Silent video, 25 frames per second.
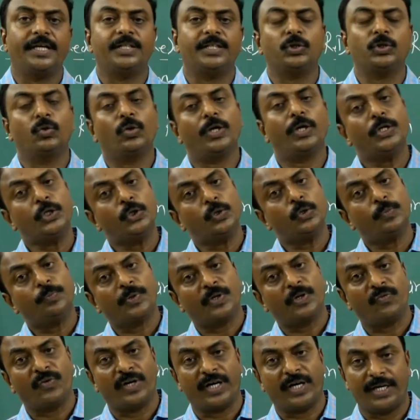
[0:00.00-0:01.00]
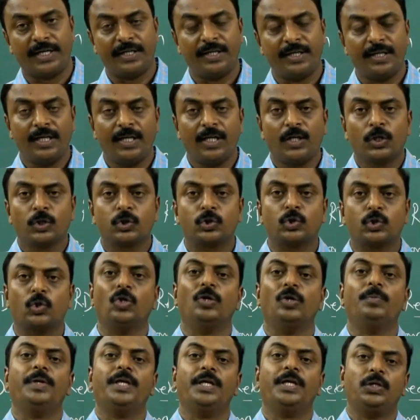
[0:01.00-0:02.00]
It is going to provide
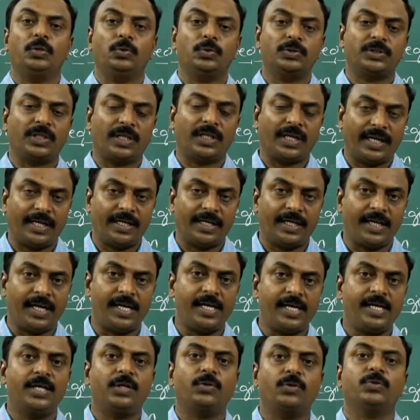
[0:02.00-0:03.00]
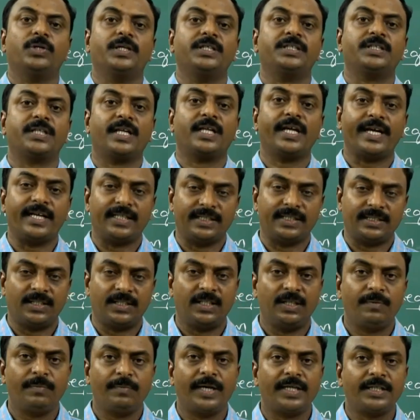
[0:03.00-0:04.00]
so many user ID to these
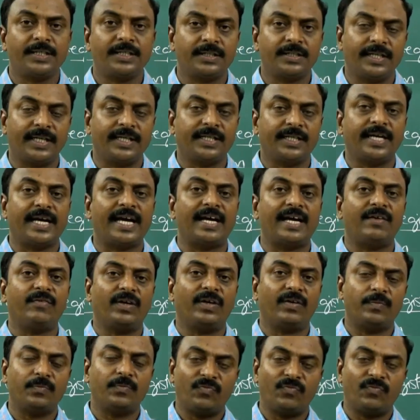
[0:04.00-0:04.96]
clients. Imagine that have